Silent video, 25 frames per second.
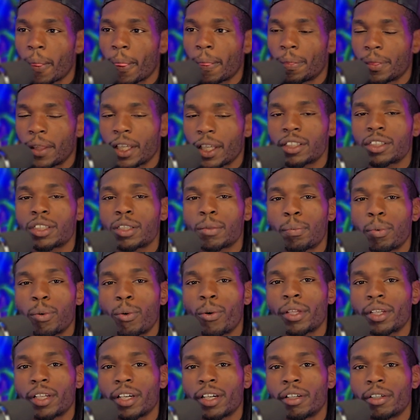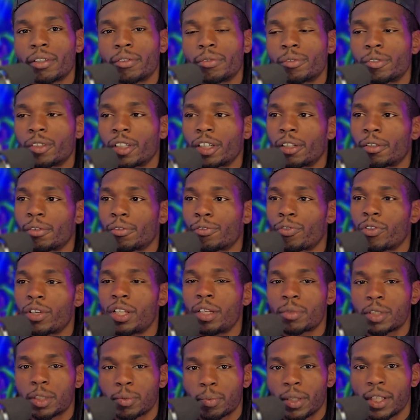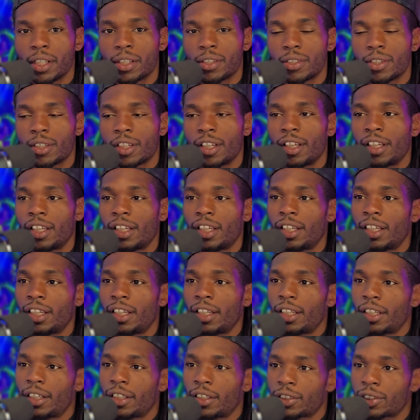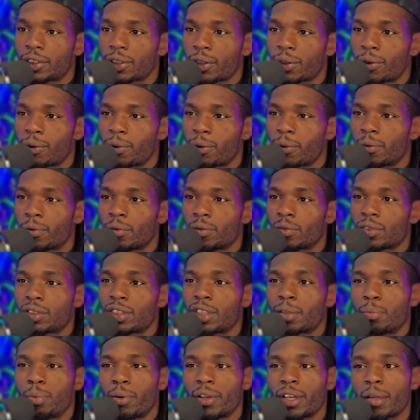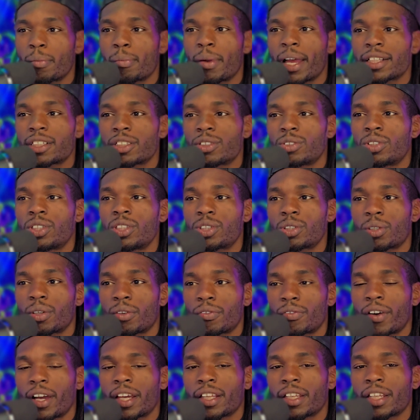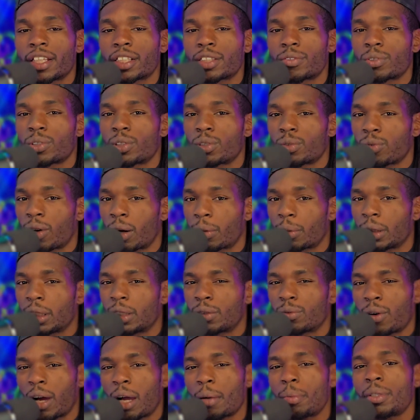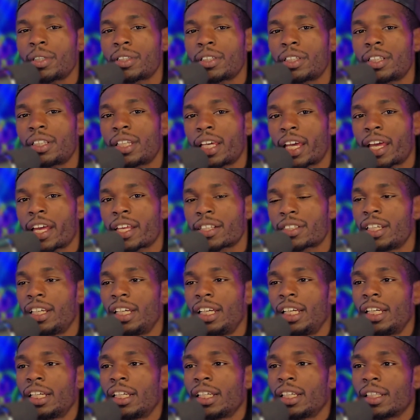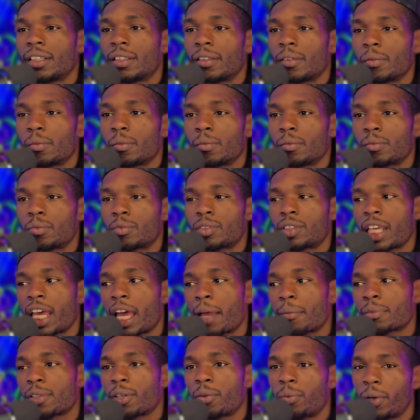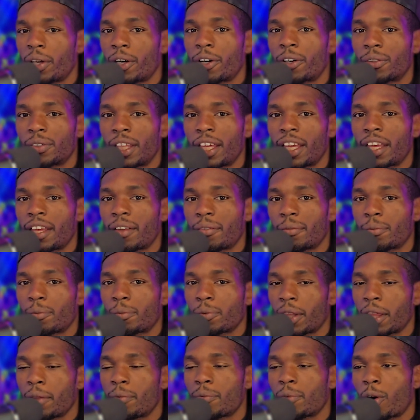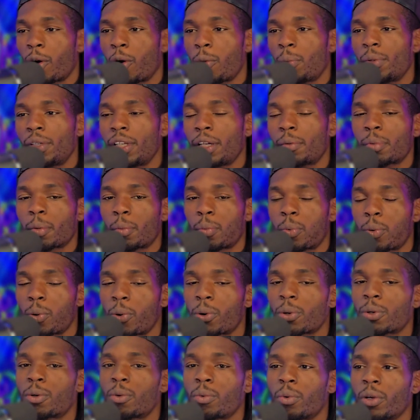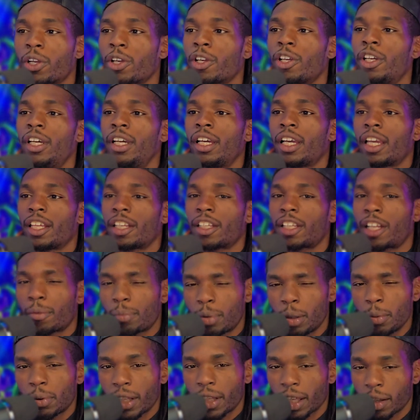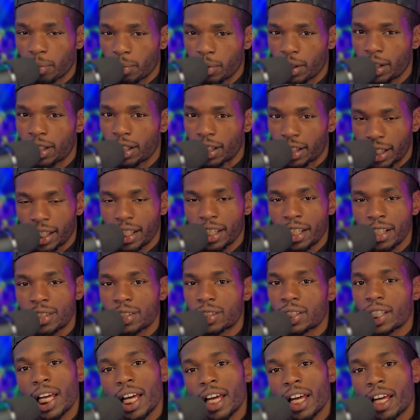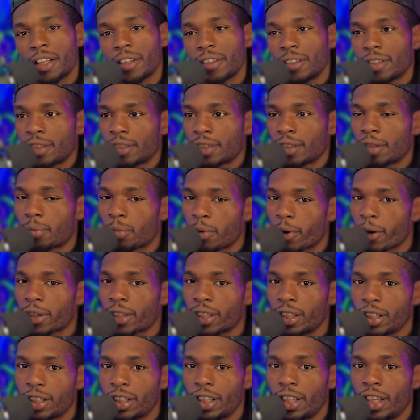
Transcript: That's the point of freedom of speech. So to bring it back to traditional finance versus Robinhood has tapped the well. They've opened up a portal where it allows people like me to get inside the market